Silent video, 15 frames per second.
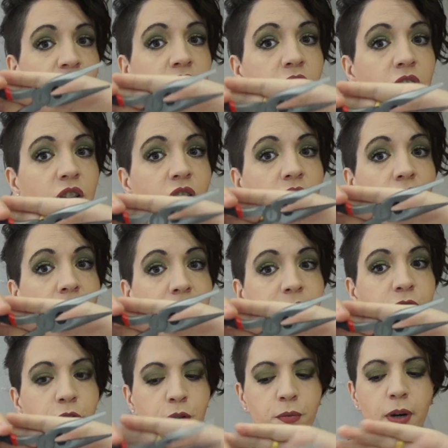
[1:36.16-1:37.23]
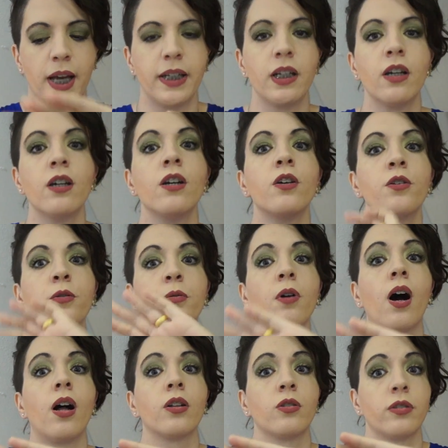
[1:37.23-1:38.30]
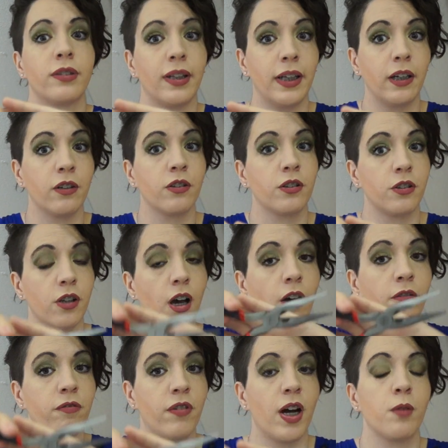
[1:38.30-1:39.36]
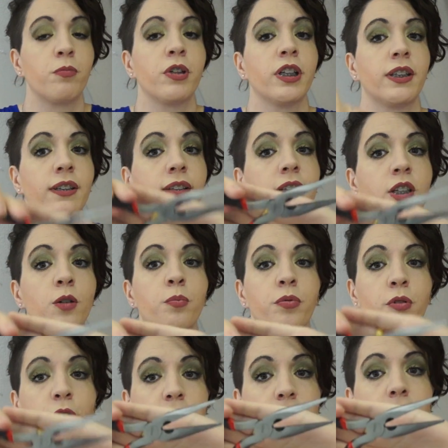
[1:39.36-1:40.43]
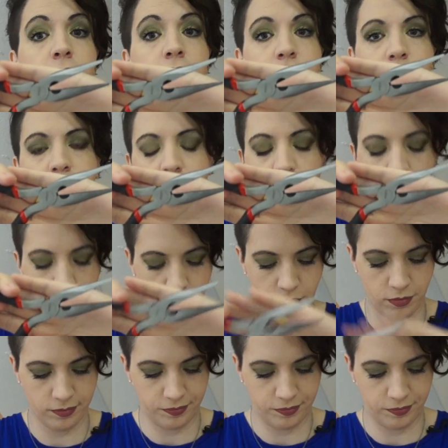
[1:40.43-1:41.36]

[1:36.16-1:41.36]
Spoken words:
needle and the thread through all those layers of fabric, neoprene, and silicone.